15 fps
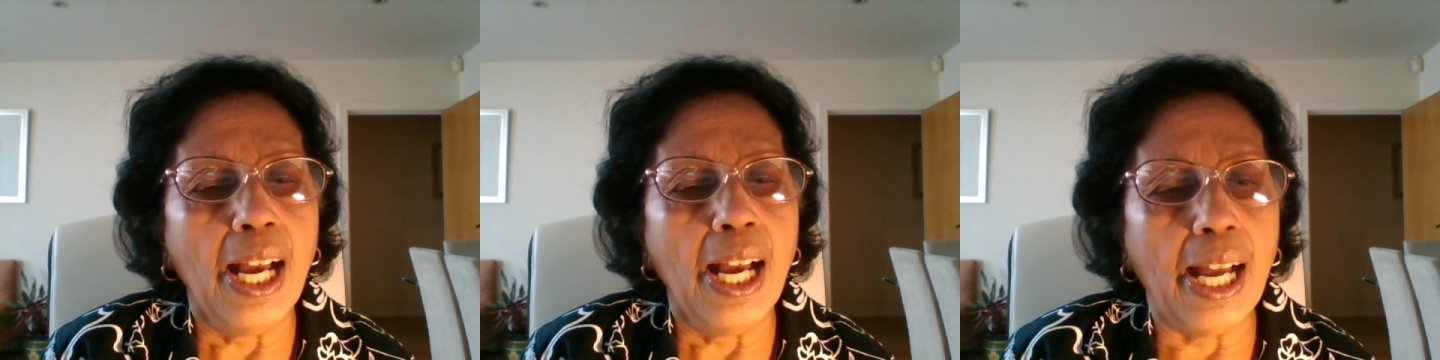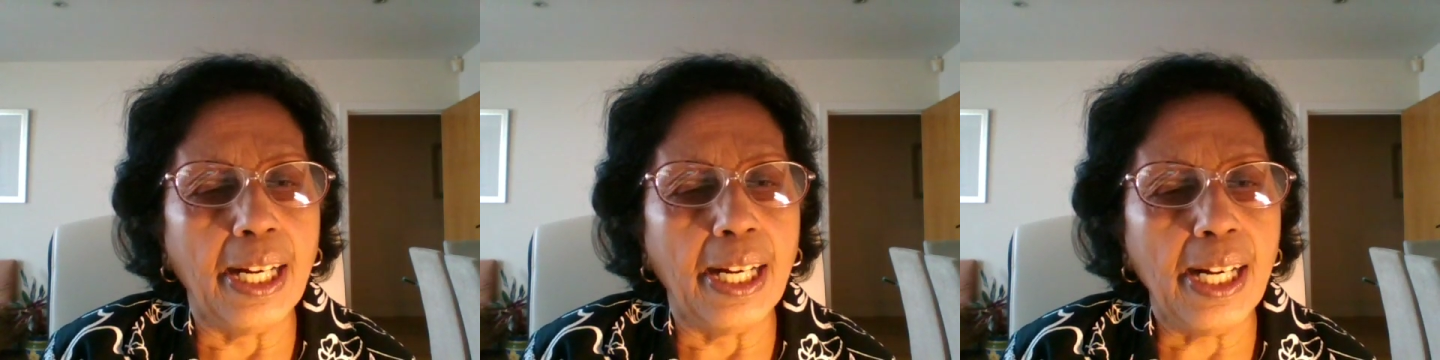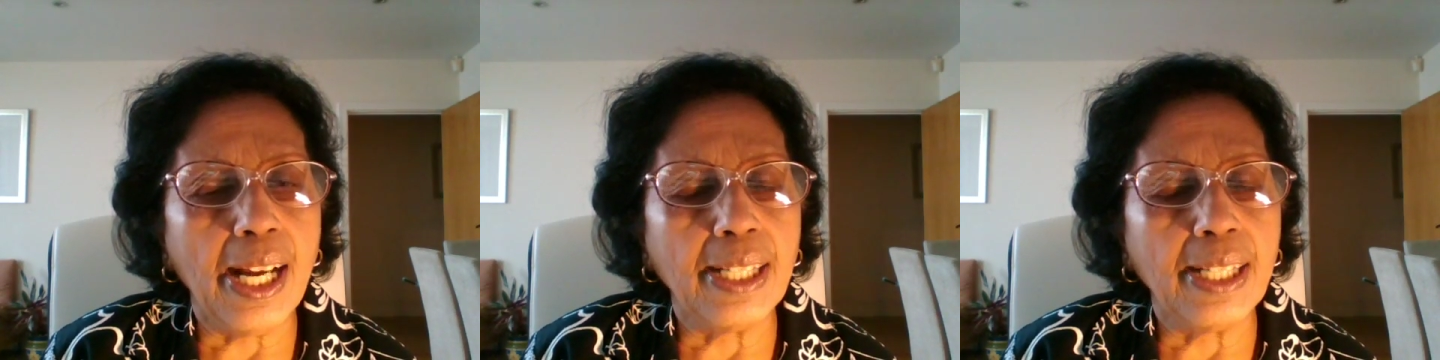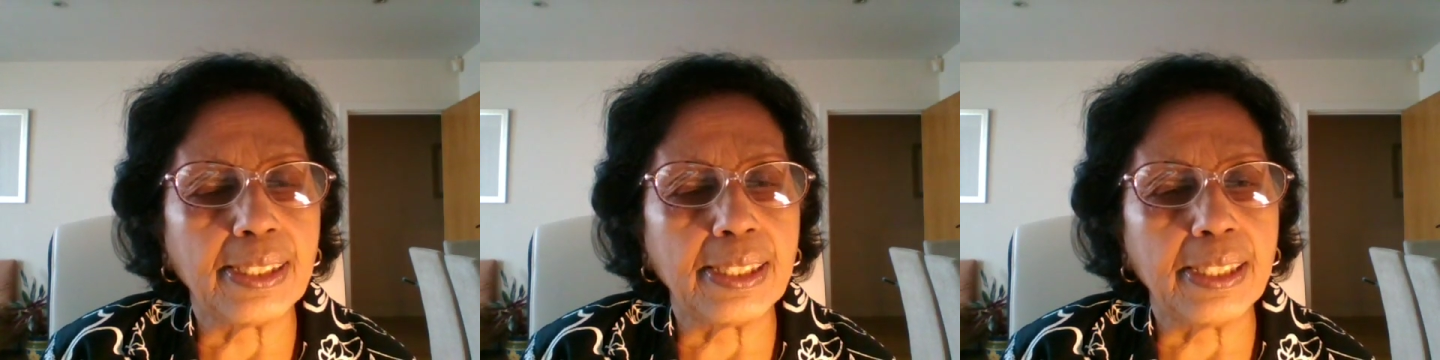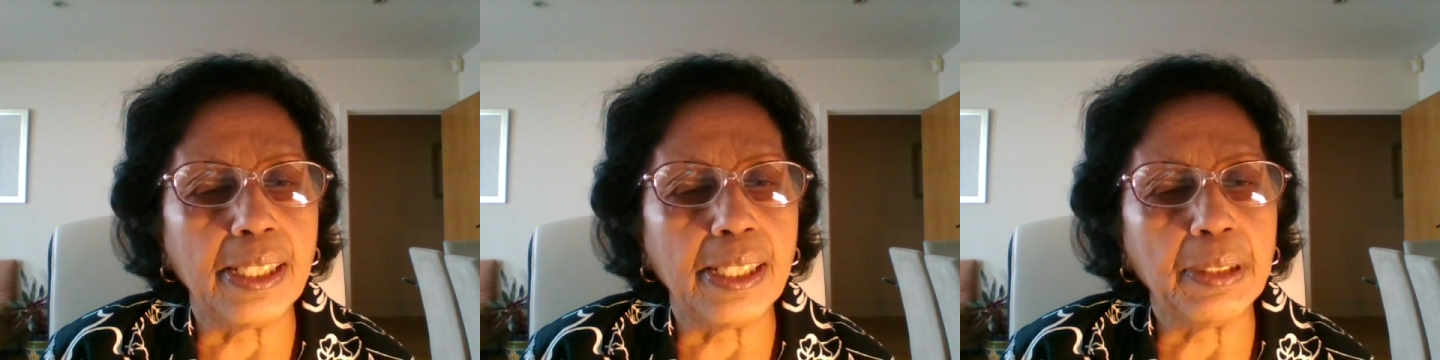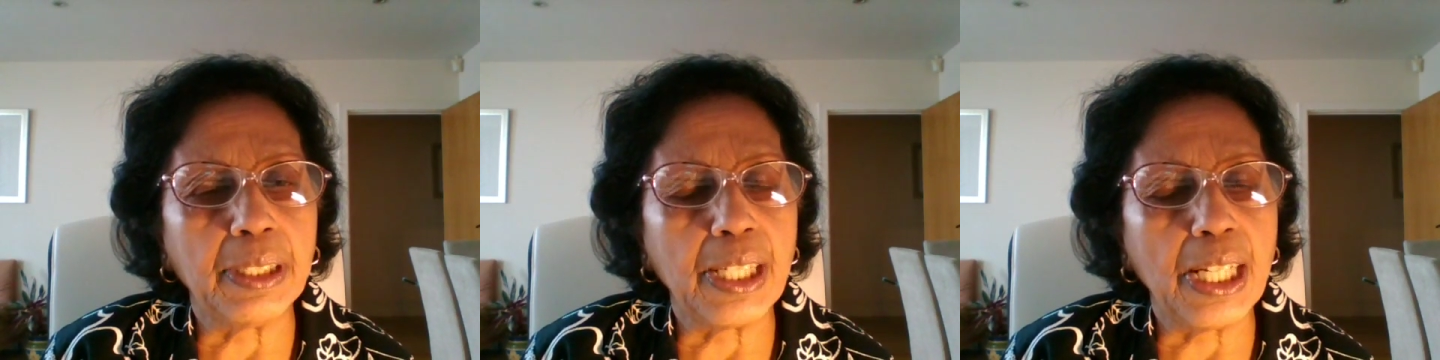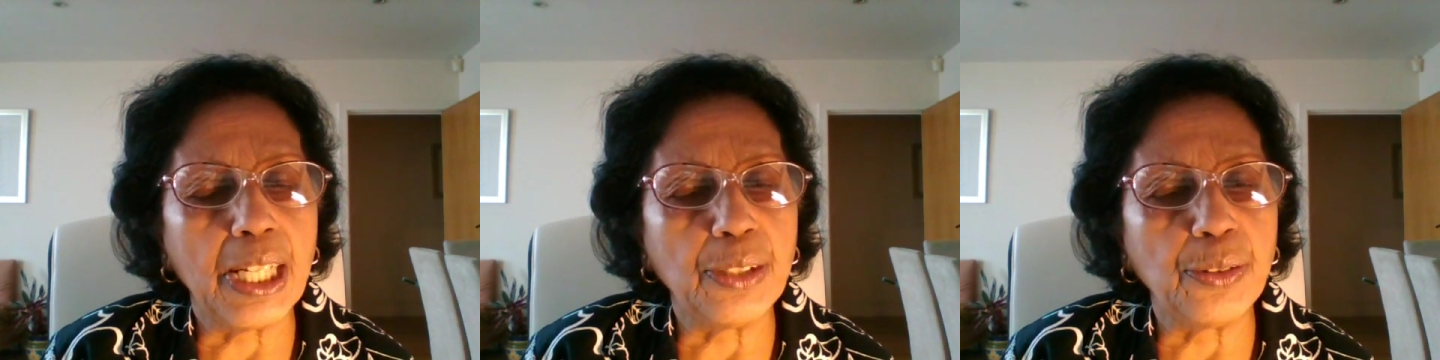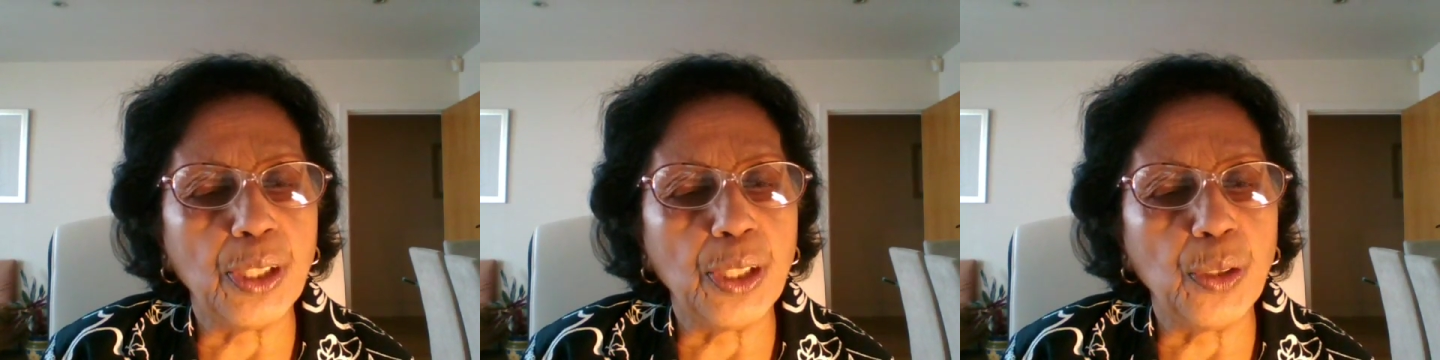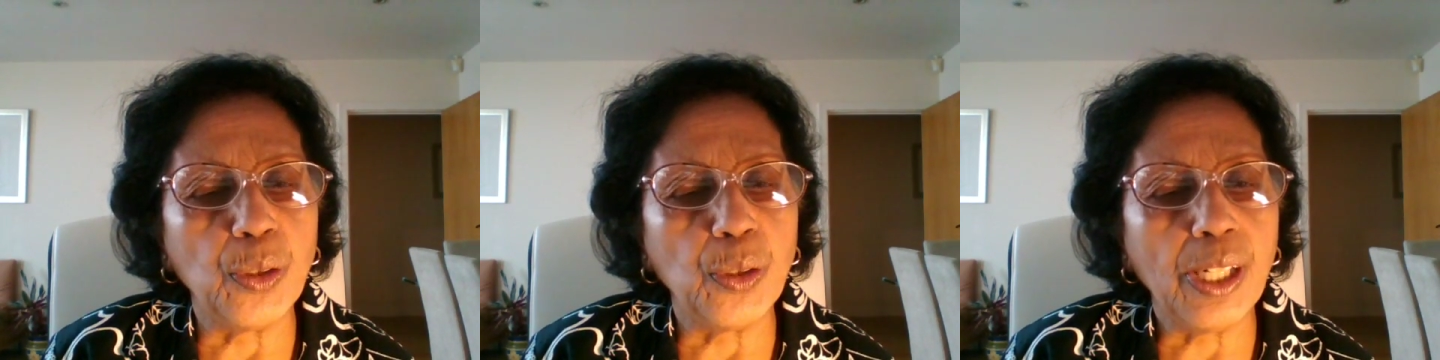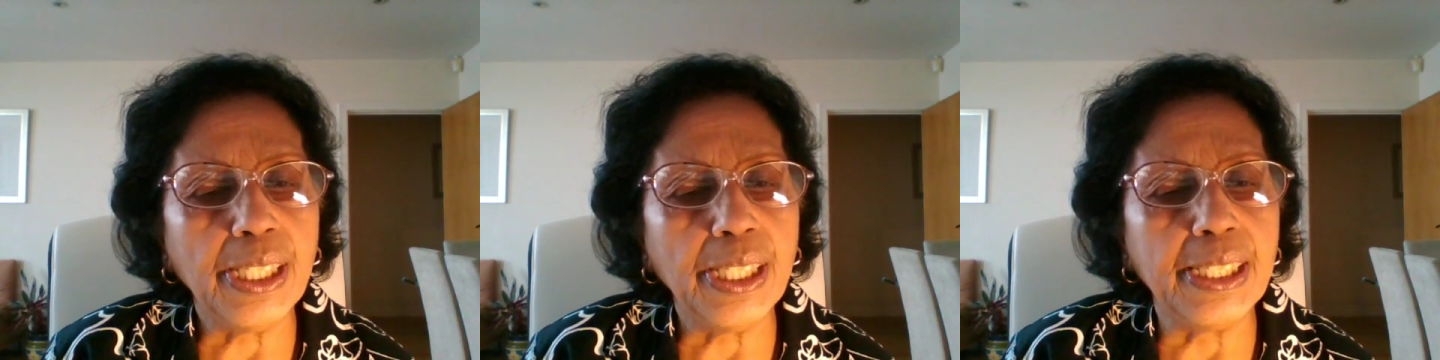analyze it and create your new
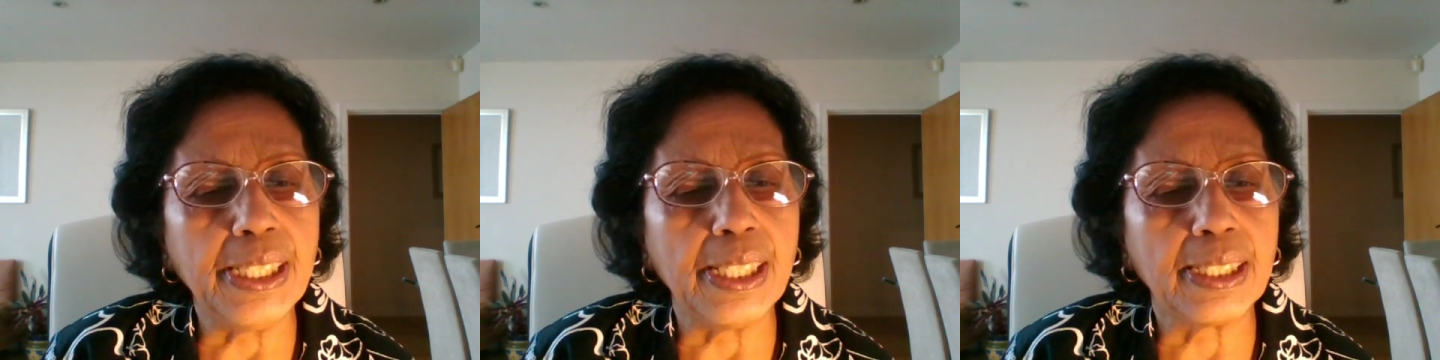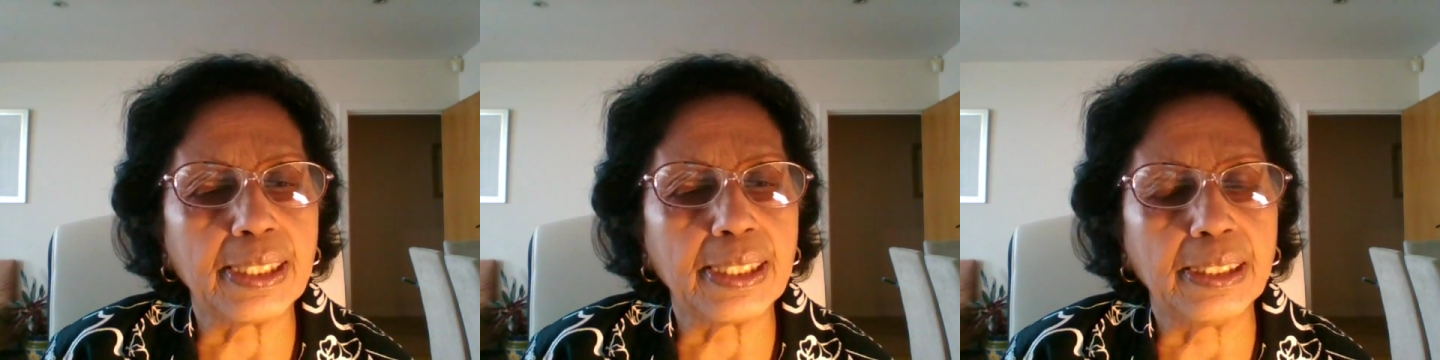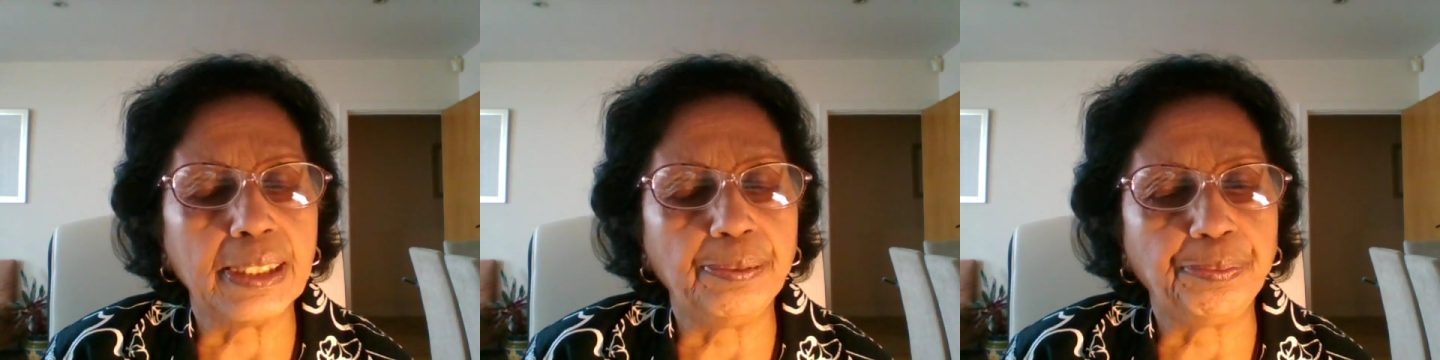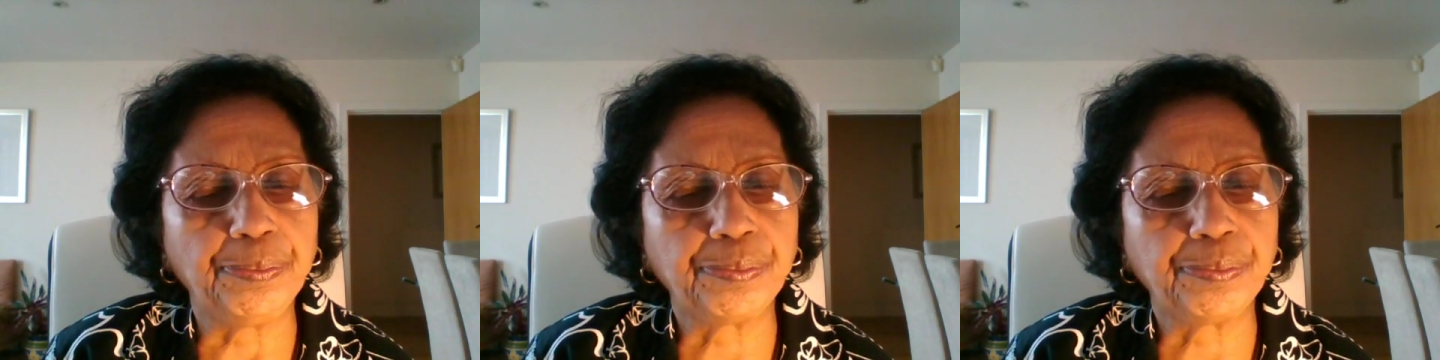ideas.